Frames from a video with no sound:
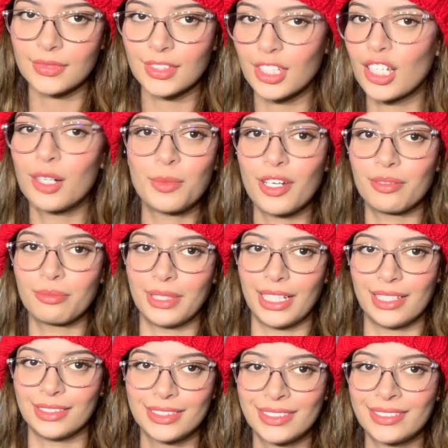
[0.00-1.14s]
come on,
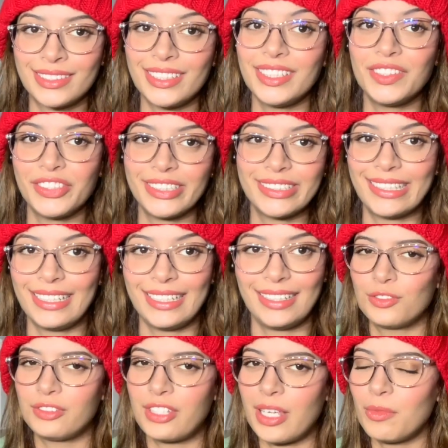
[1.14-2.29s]
man. Seriously?
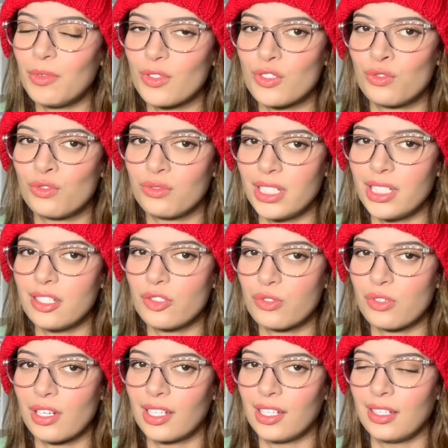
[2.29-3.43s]
Damon was really
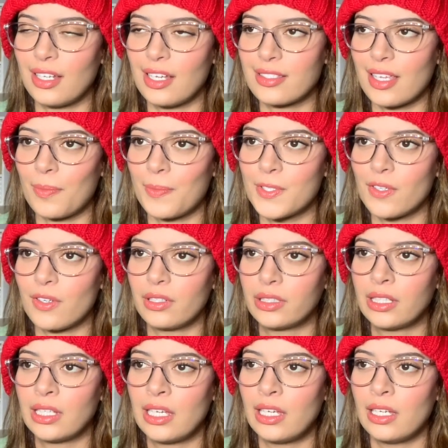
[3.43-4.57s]
struggling last
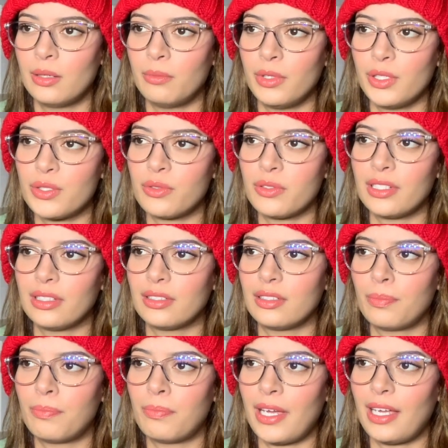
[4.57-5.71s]
episode between the
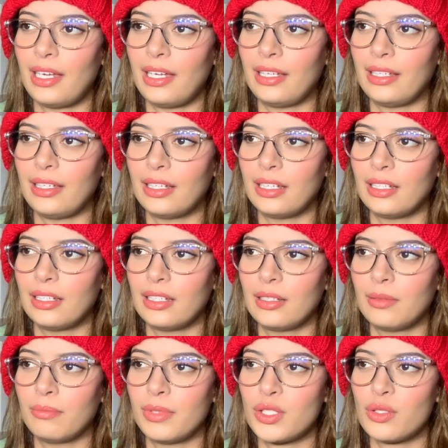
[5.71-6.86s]
pain,
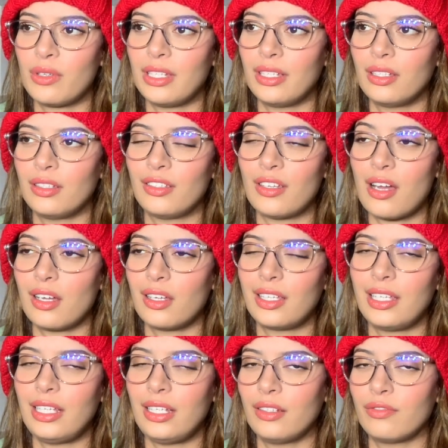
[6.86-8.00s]
between not
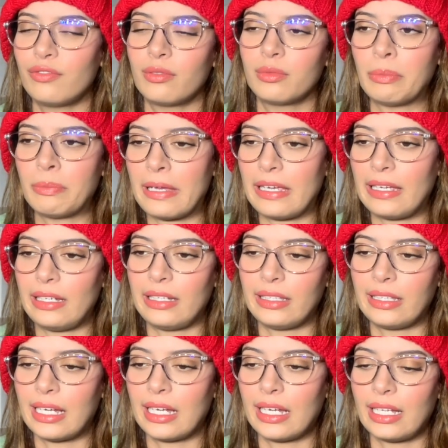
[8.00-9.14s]
healing from the pain
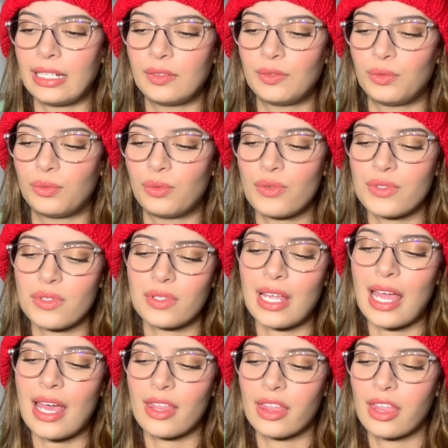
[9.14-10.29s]
that Rose's
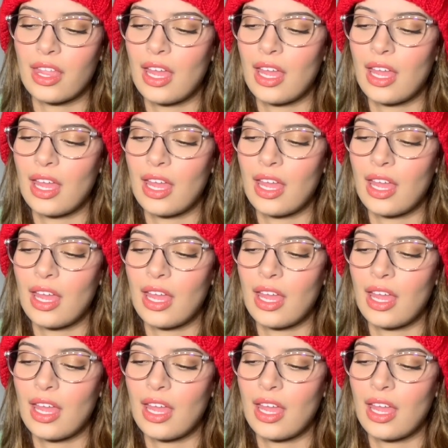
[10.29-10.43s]
death